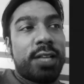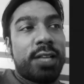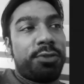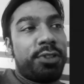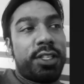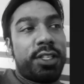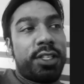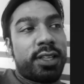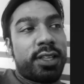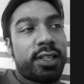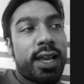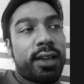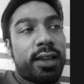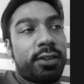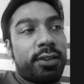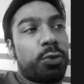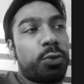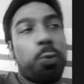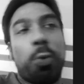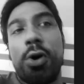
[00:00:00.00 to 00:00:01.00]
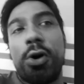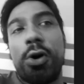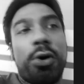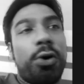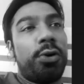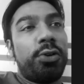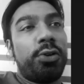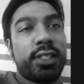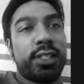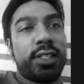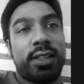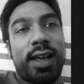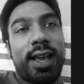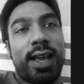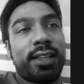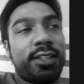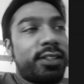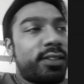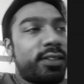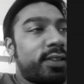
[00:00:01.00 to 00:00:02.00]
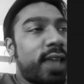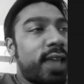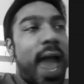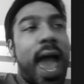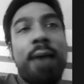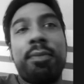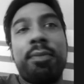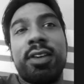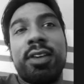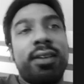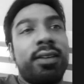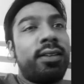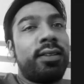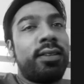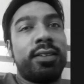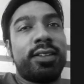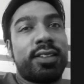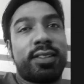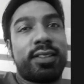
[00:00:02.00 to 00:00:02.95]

with just like swirls and like just hammered and just